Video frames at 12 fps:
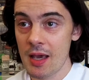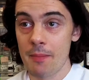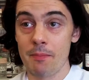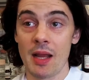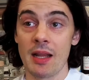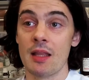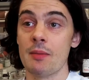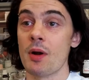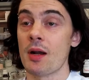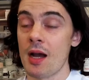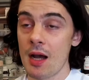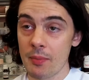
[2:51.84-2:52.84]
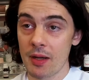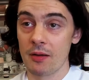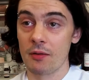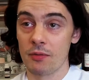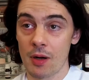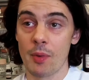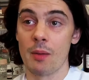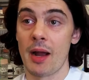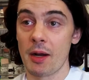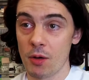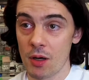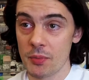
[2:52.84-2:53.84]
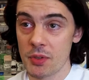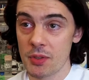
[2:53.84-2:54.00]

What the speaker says: many of them are coming from our microbes.